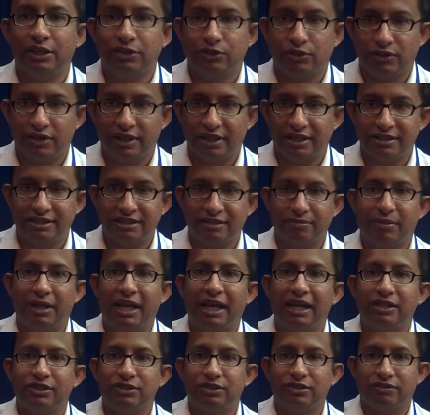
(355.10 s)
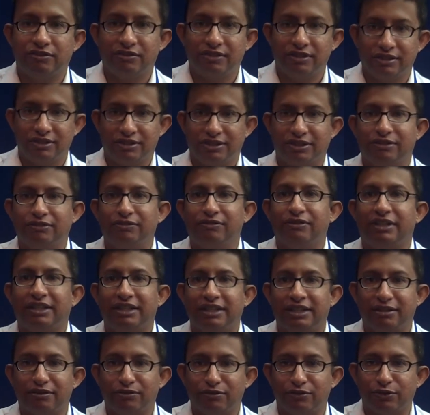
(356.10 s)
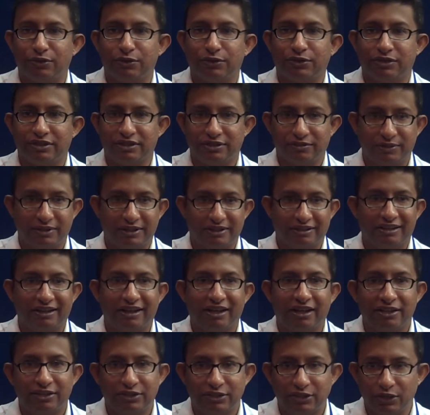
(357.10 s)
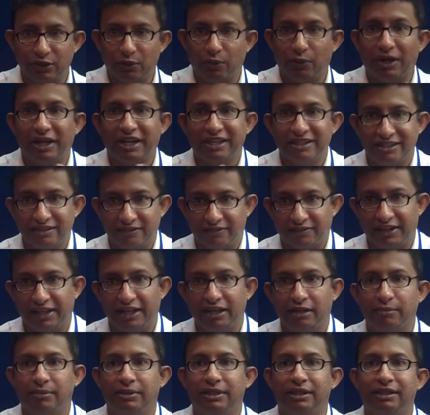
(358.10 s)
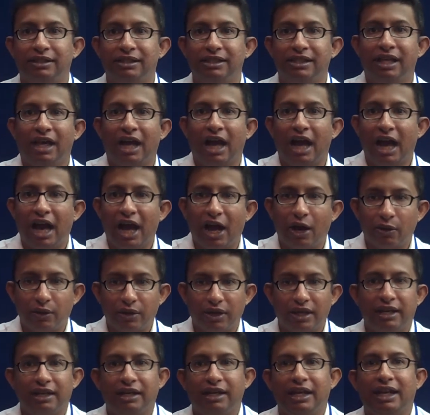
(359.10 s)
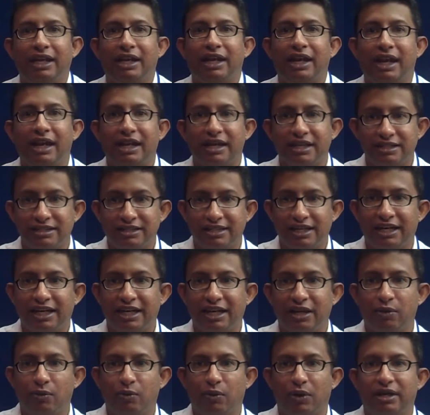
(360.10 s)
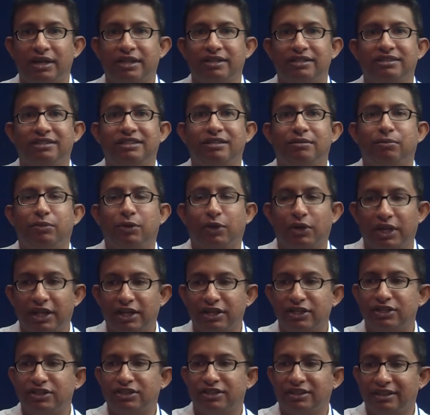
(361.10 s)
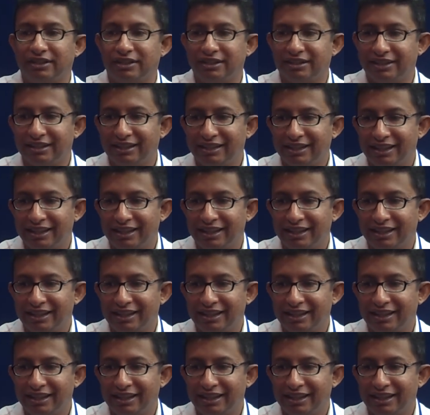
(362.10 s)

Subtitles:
So there is a balance of these conflicting forces with regards to what is available, how can, and understanding what is the potential